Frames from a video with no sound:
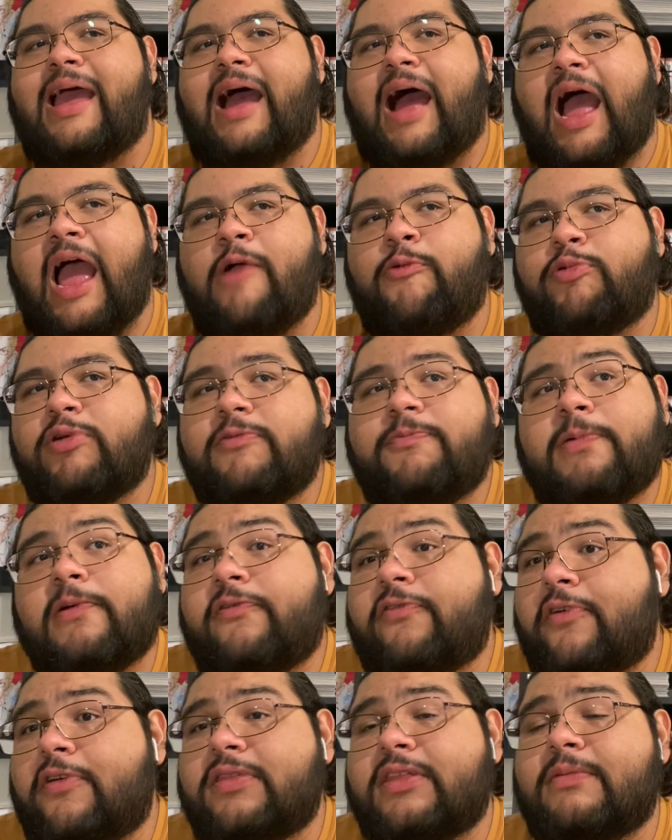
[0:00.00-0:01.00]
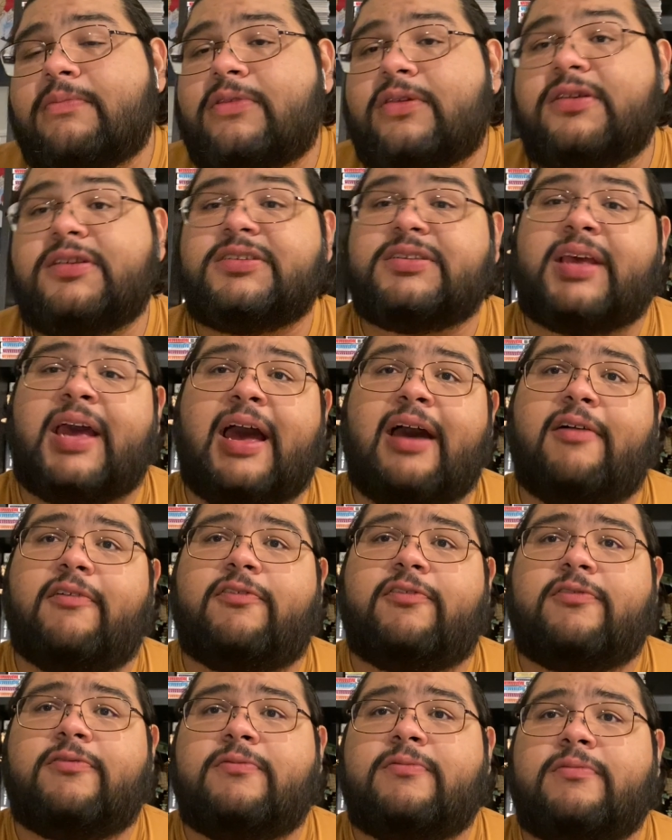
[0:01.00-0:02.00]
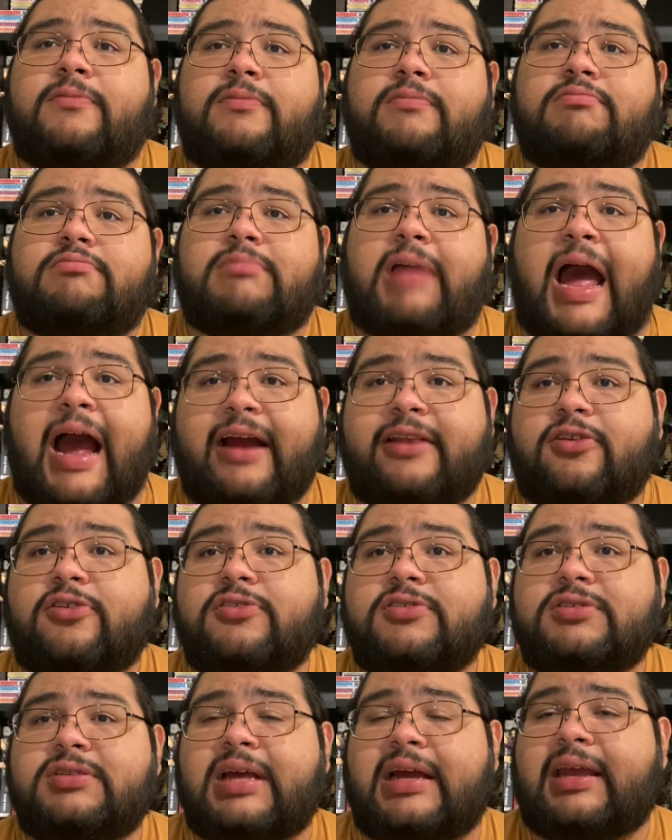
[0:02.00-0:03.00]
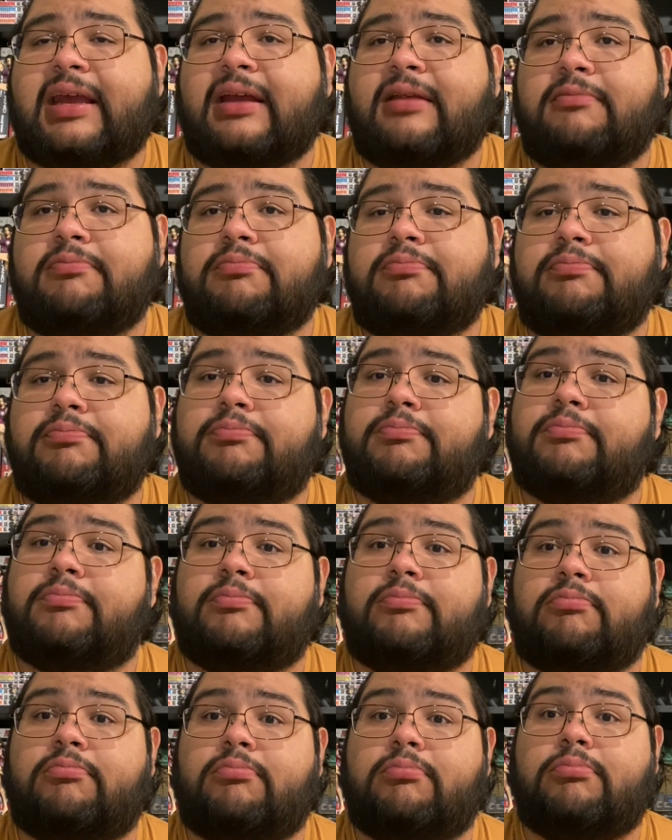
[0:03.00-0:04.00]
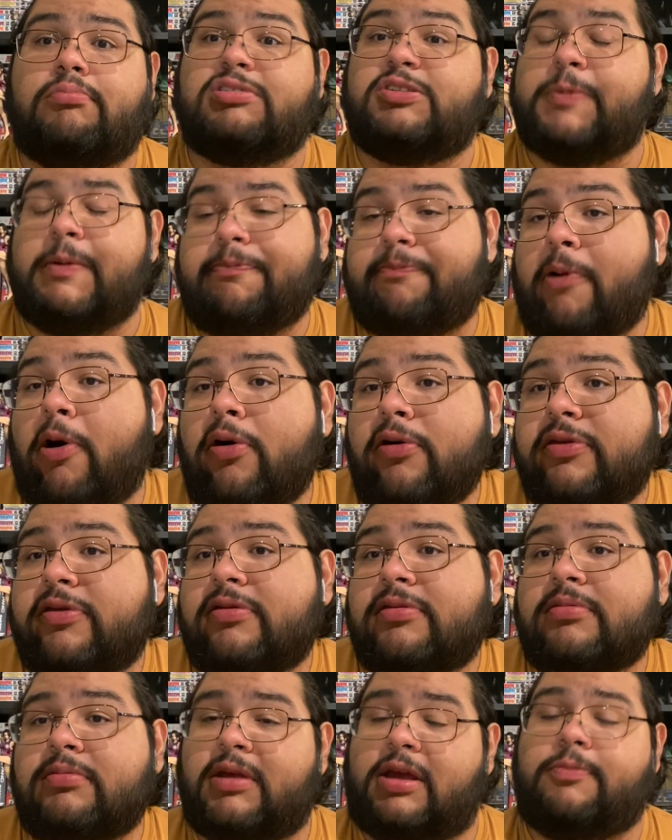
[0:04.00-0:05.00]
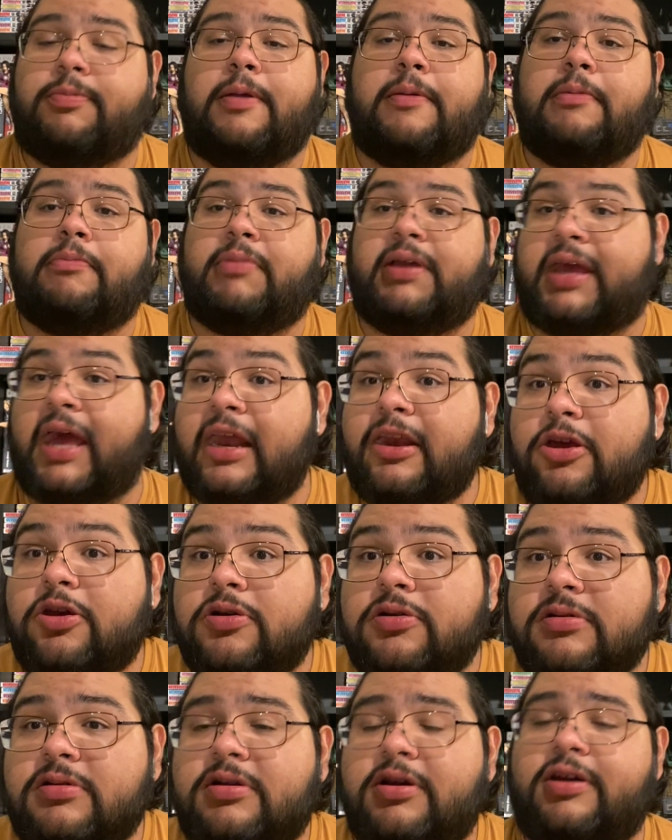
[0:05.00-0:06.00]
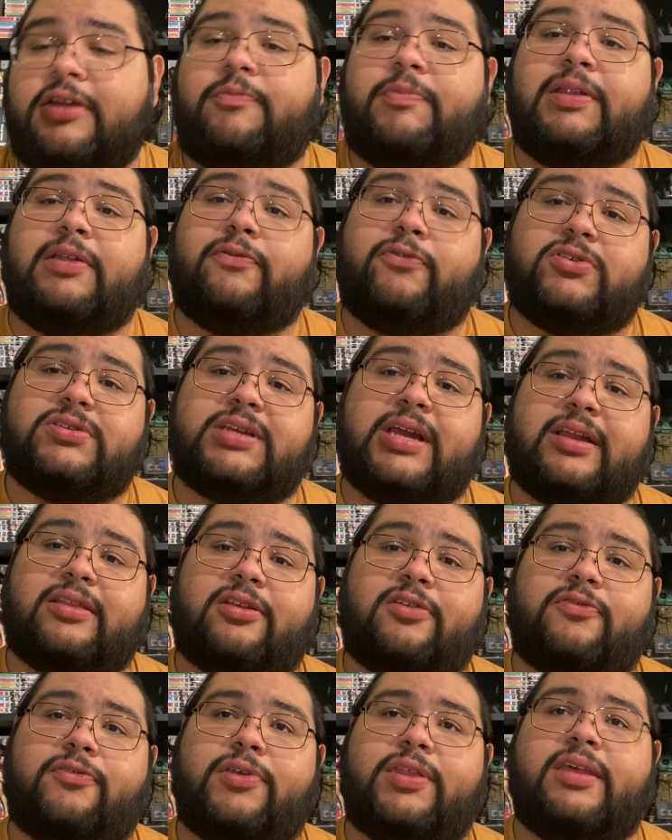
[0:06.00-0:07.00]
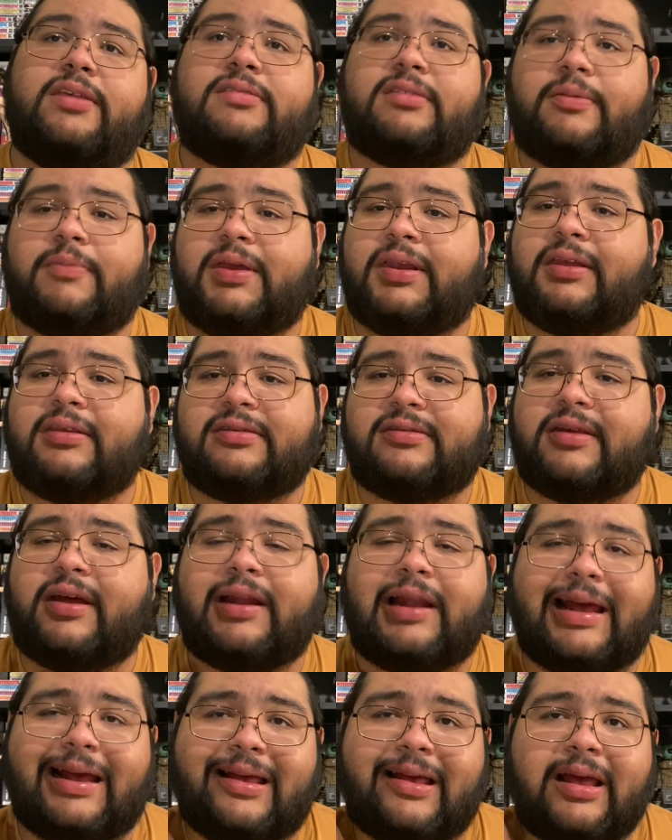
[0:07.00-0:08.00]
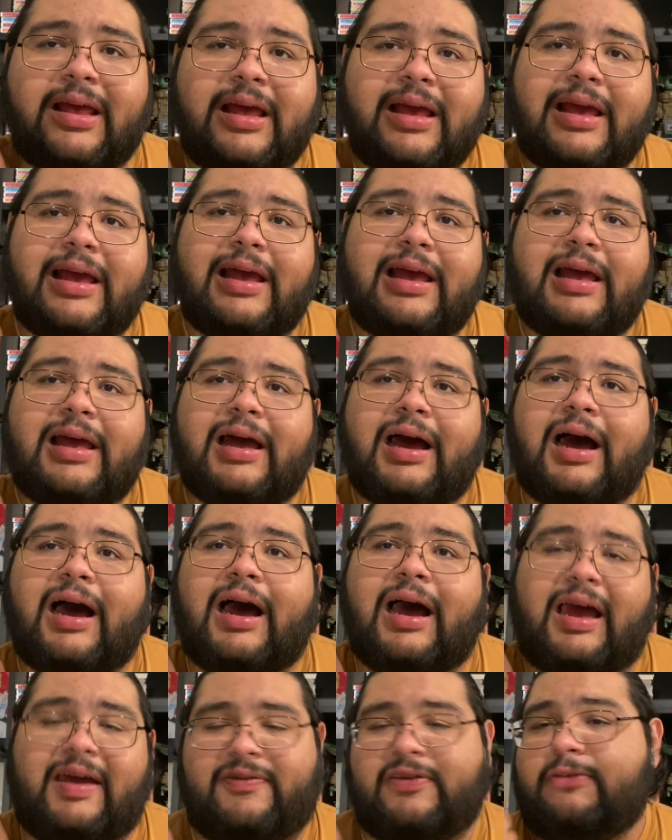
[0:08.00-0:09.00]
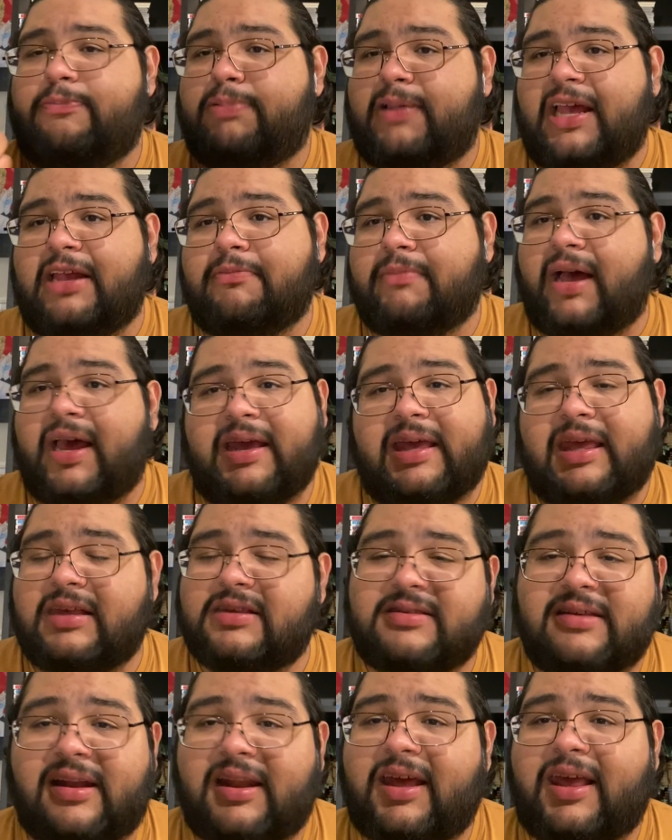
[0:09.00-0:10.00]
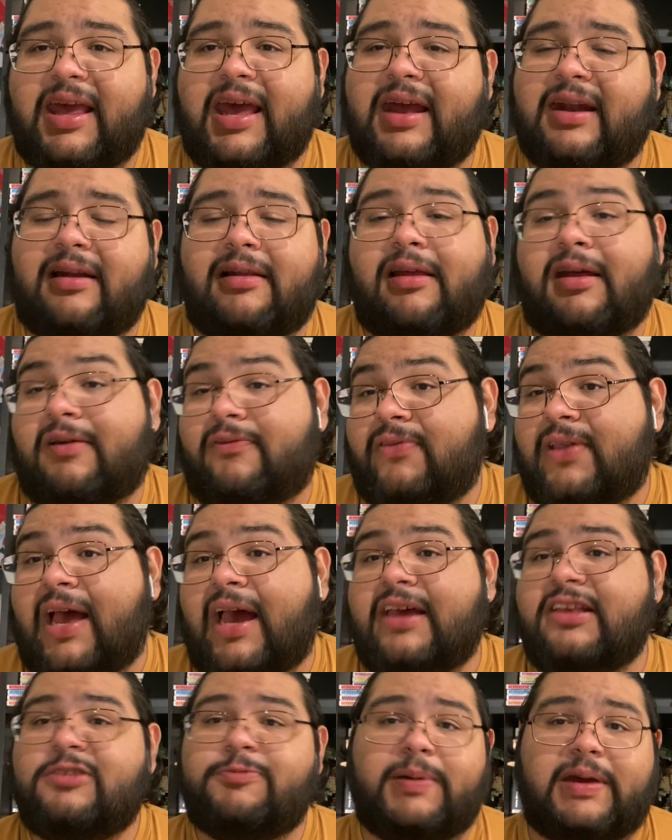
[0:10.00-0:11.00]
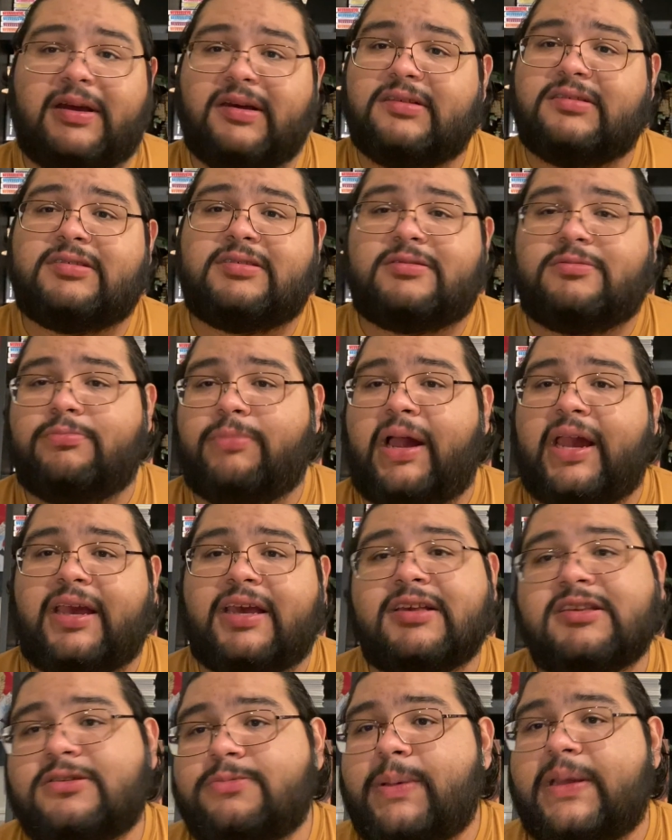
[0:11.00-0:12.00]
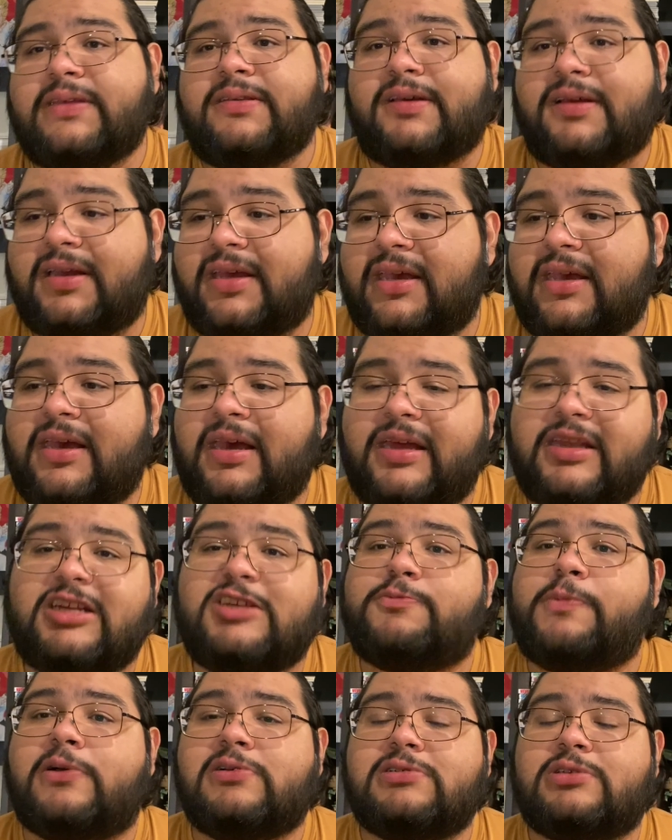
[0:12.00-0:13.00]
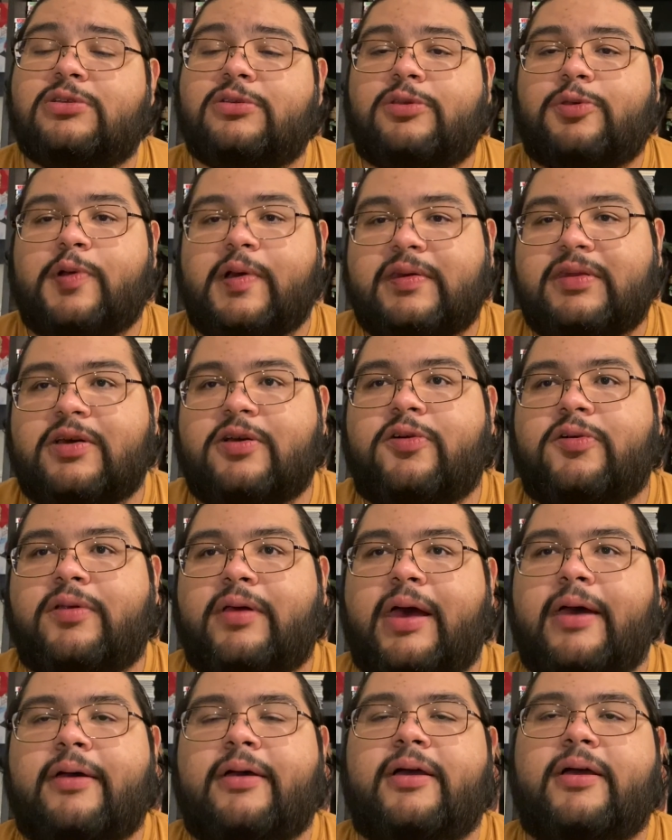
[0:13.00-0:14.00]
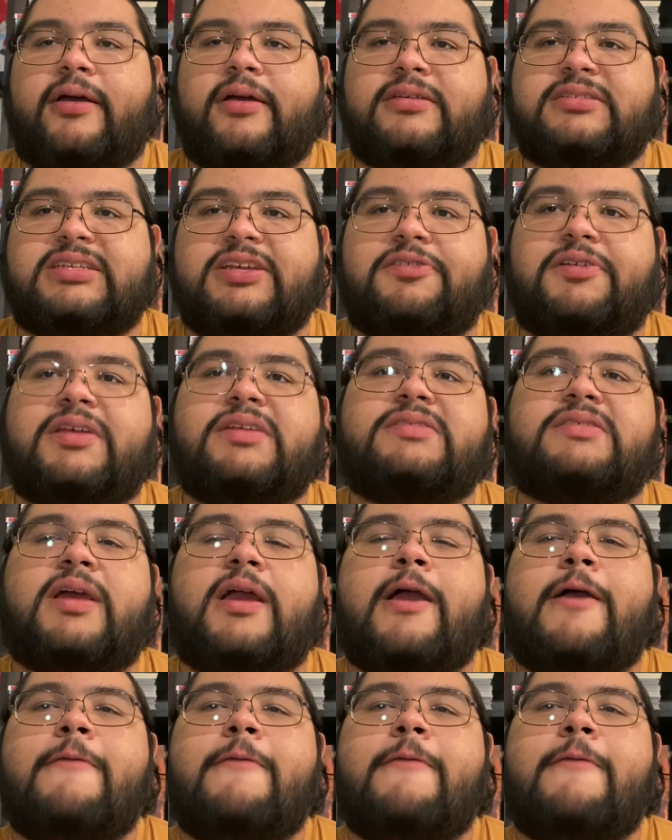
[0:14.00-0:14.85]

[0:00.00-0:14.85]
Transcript: I would have preferred them to just have actors that can speak both. Like, maybe Maken Yu could have been a voice actor for this. I mean, it's not like if he played Mike, it's not like he had a lot of lines, because Mike is basically indisposed throughout the whole series.